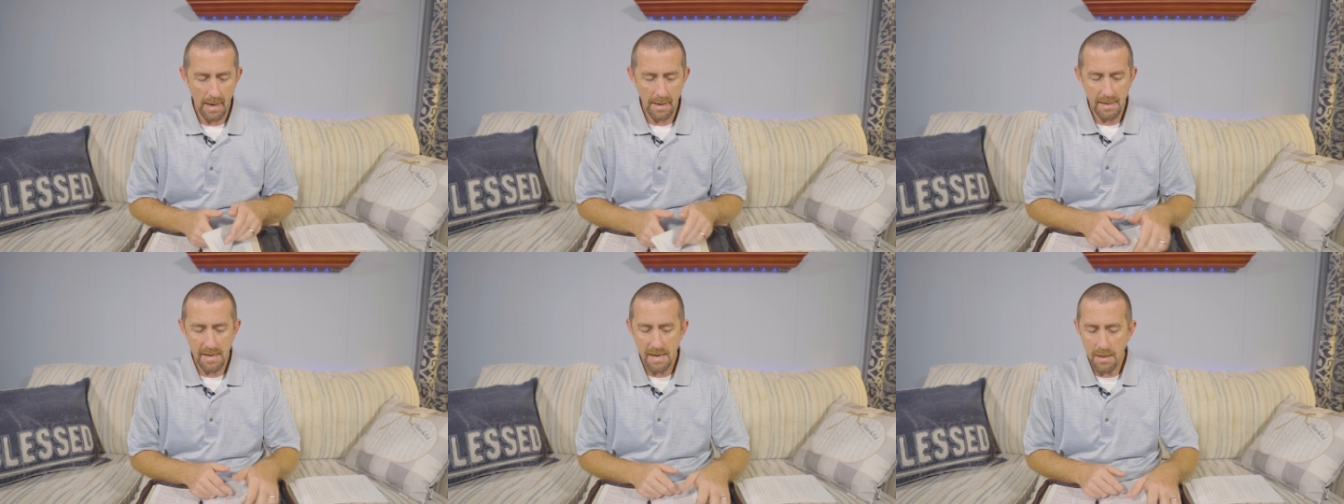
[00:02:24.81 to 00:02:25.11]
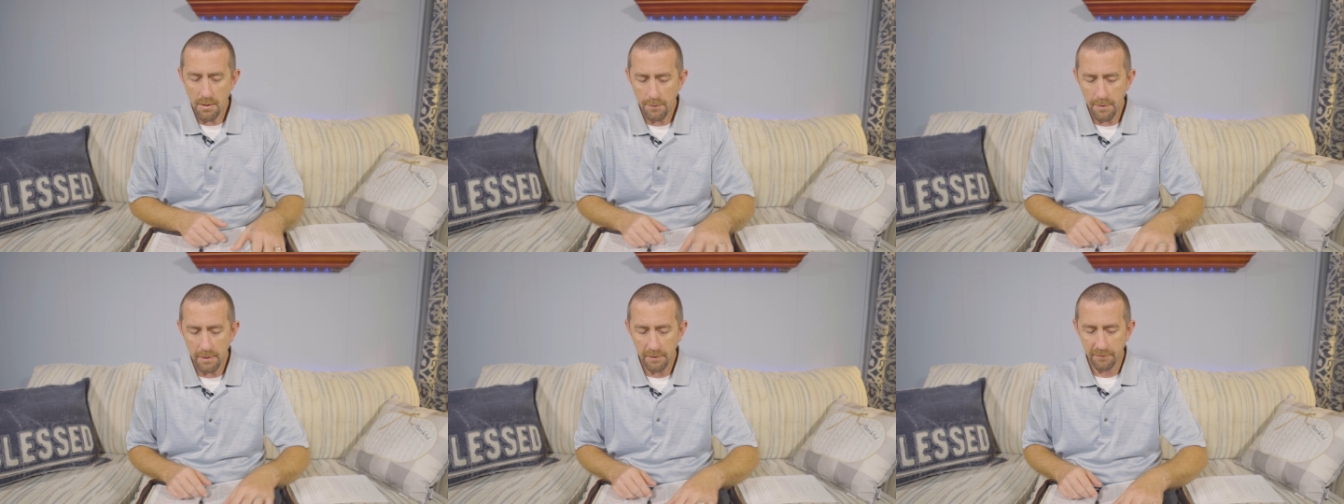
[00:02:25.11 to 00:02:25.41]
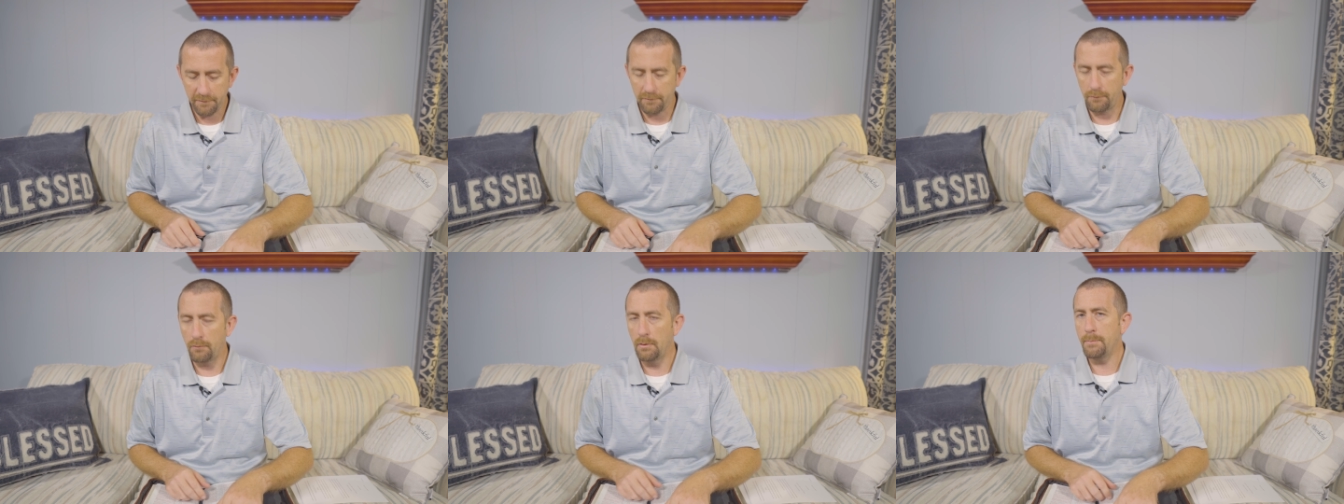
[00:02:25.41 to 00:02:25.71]
I hear
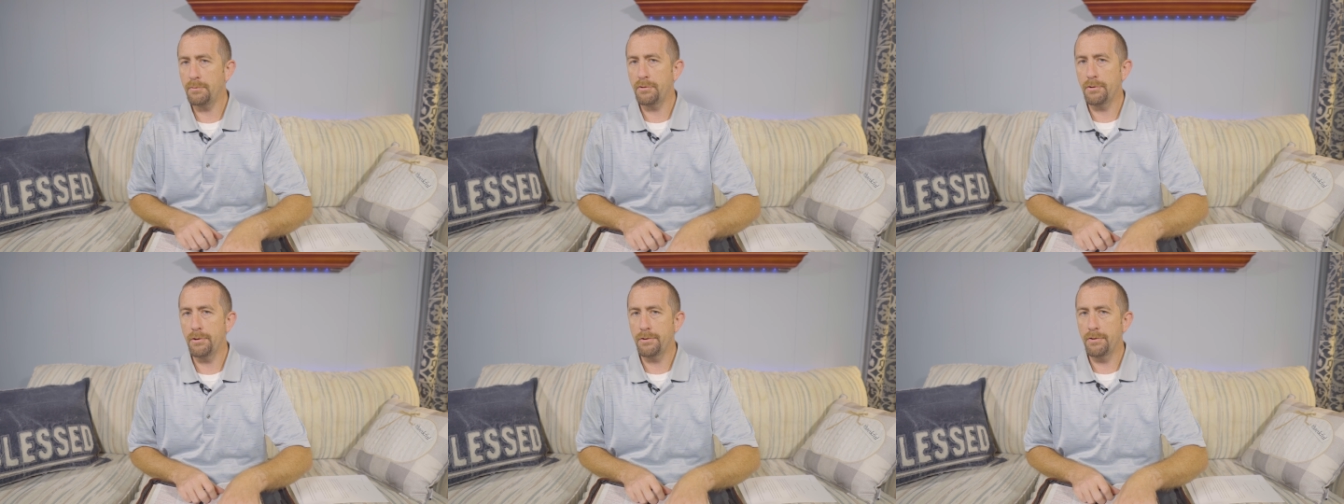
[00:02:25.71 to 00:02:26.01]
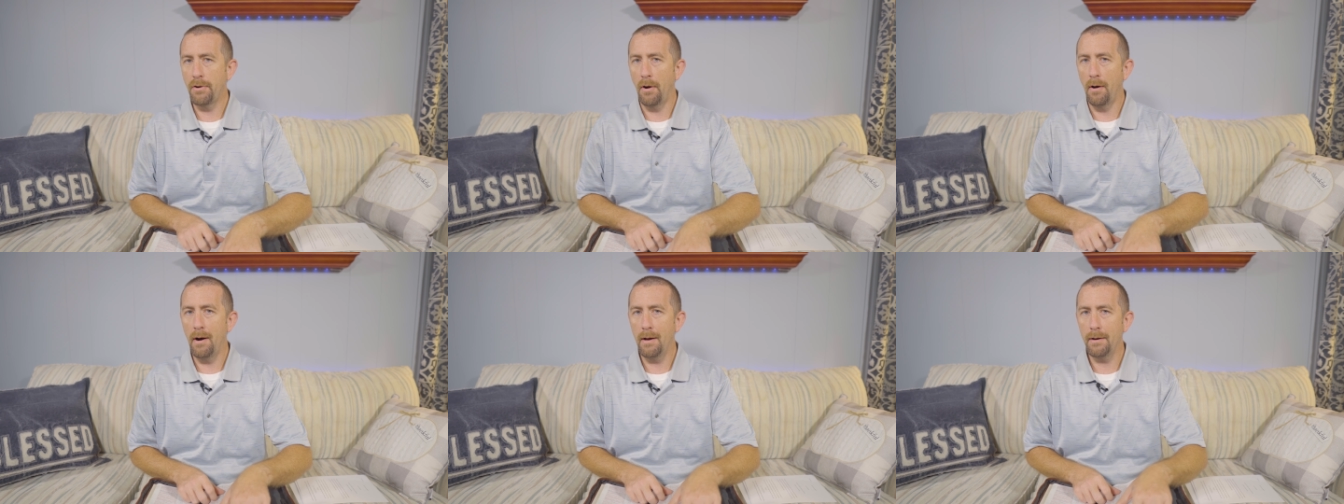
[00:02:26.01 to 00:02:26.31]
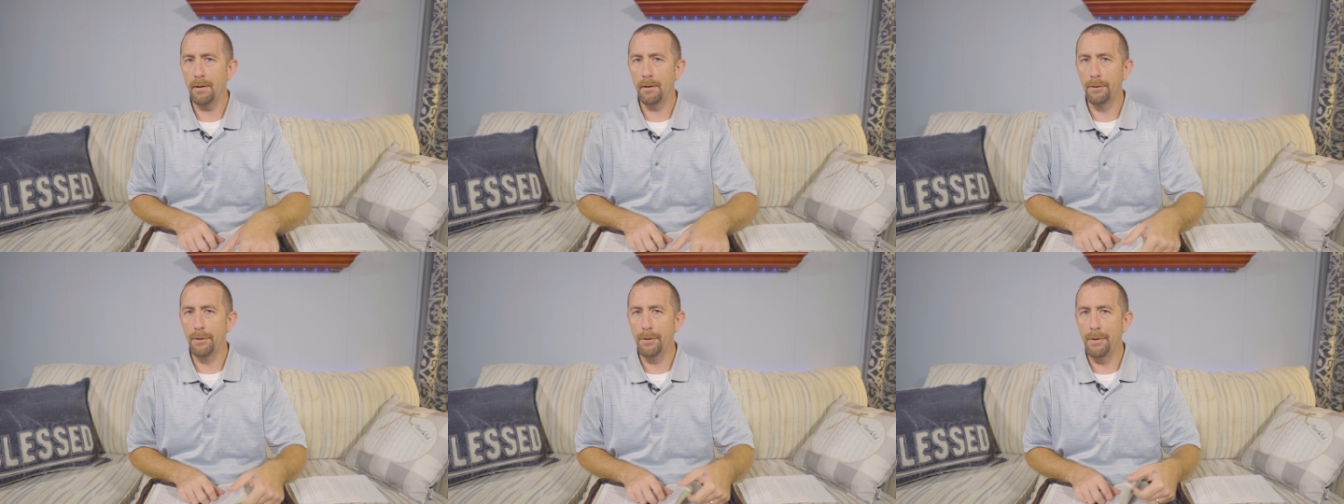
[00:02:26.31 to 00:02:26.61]
this scripture
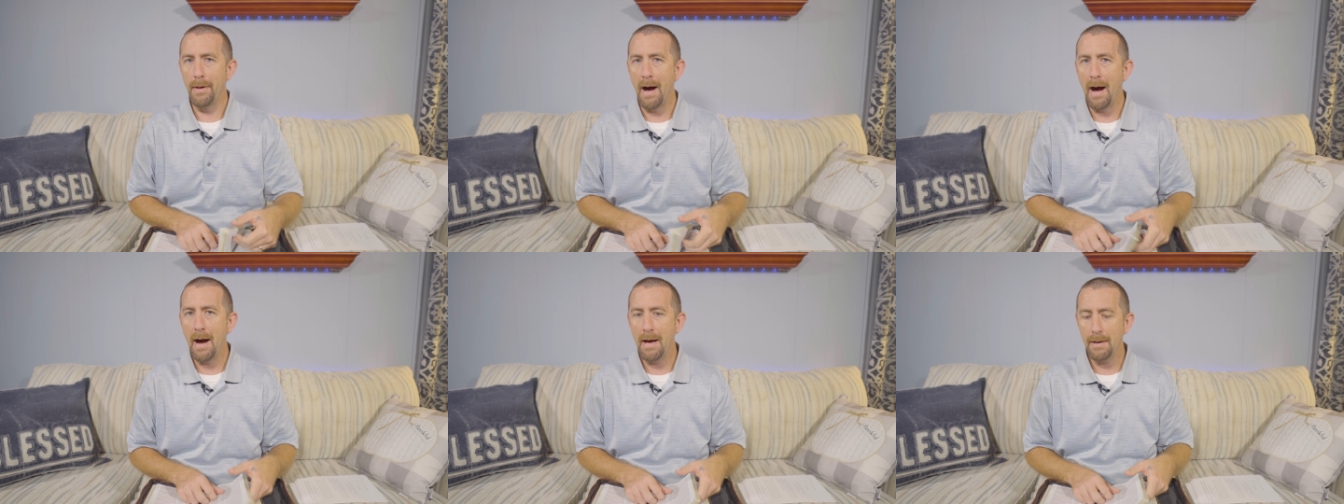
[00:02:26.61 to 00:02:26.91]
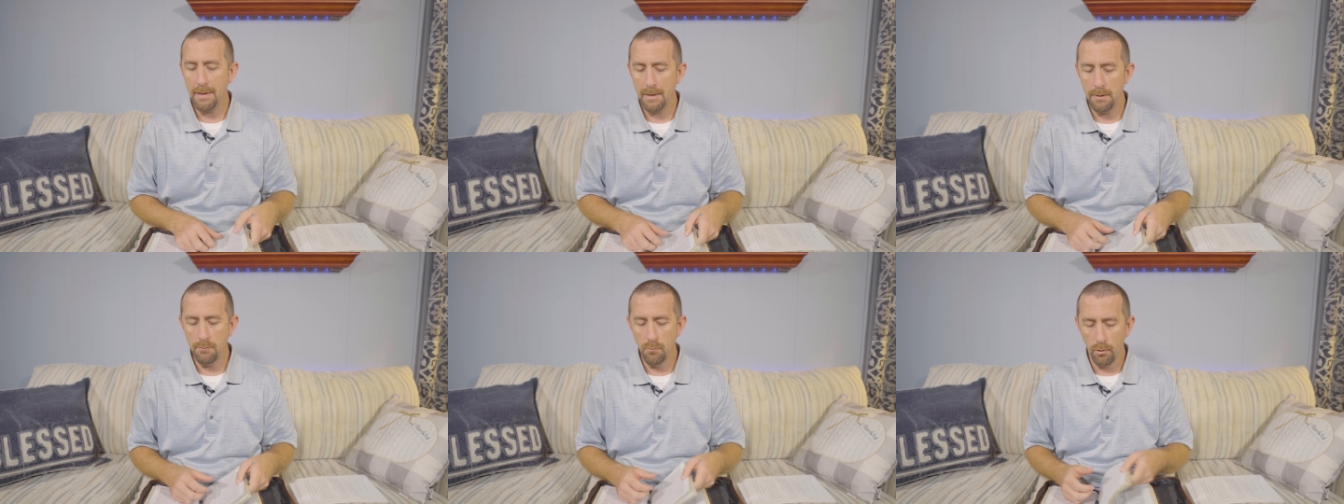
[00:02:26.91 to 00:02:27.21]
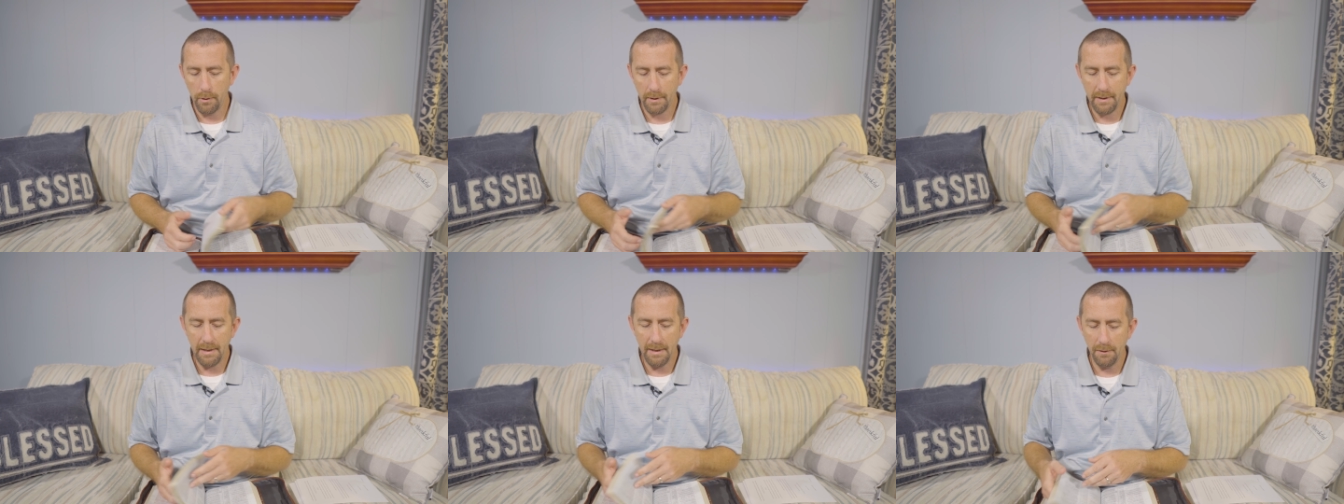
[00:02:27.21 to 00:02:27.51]
taught a lot in
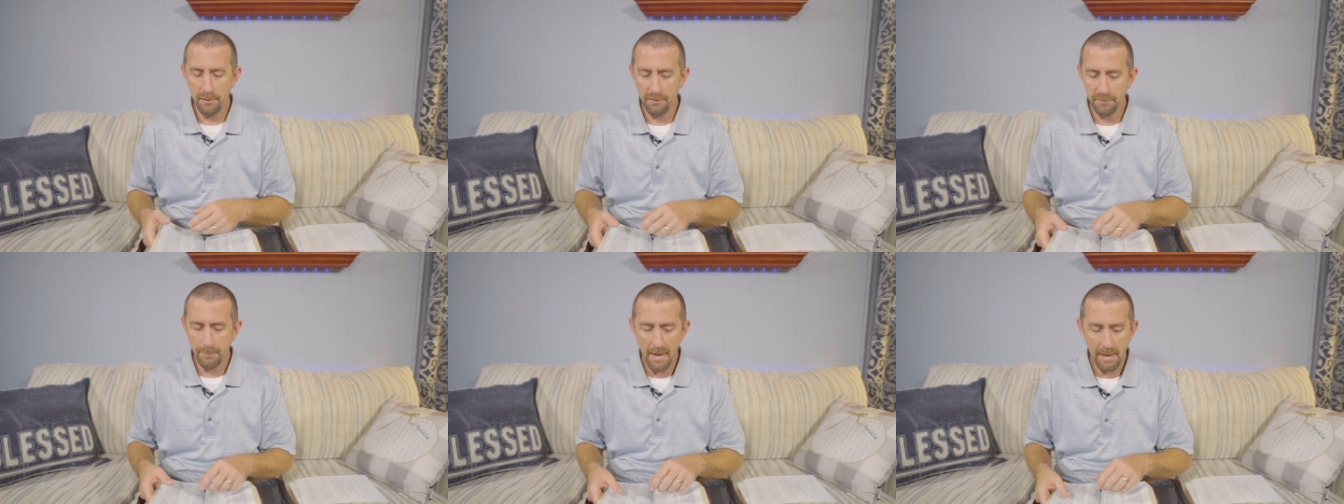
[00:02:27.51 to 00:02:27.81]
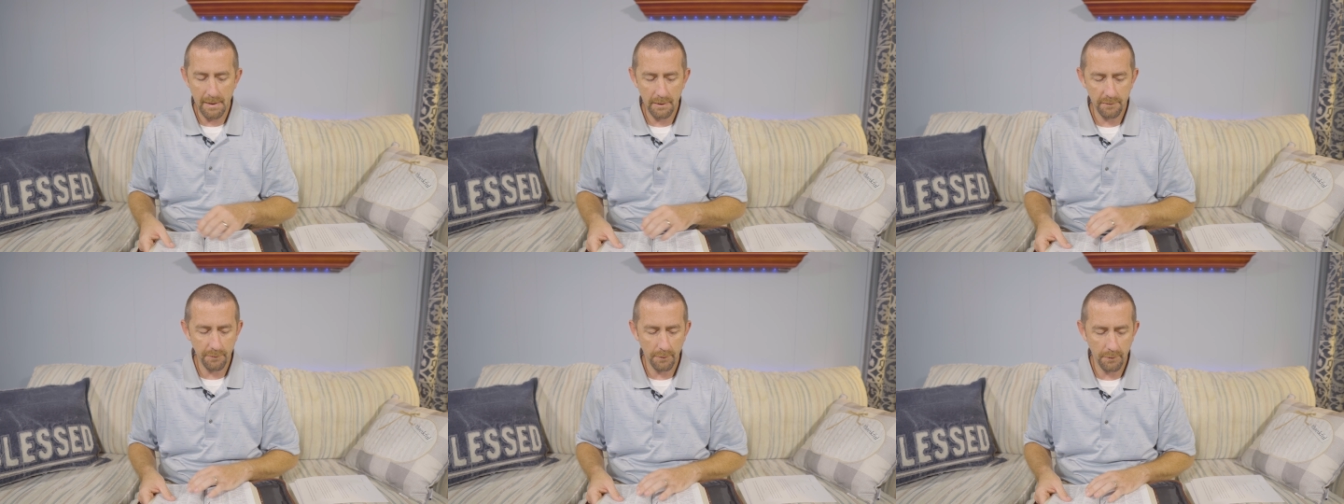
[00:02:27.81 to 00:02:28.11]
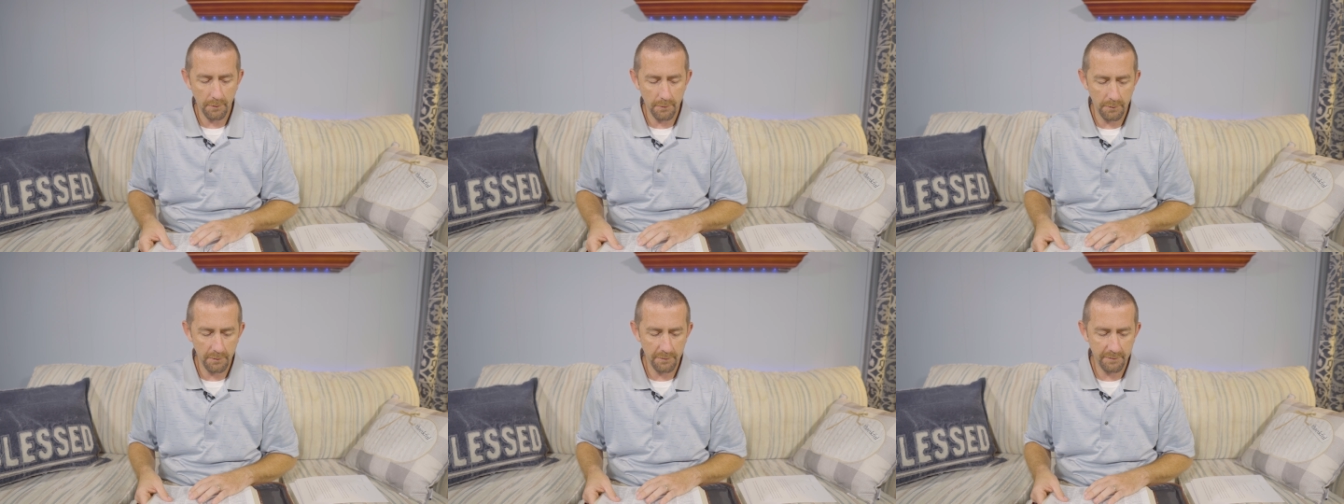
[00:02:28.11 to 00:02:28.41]
more charismatic
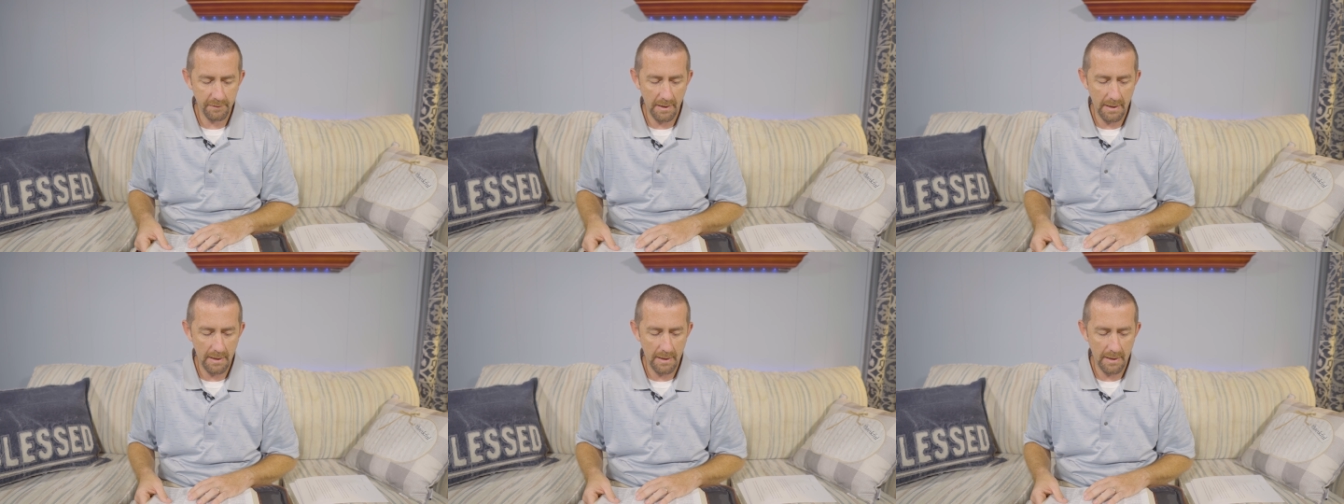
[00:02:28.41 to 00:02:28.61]
circles,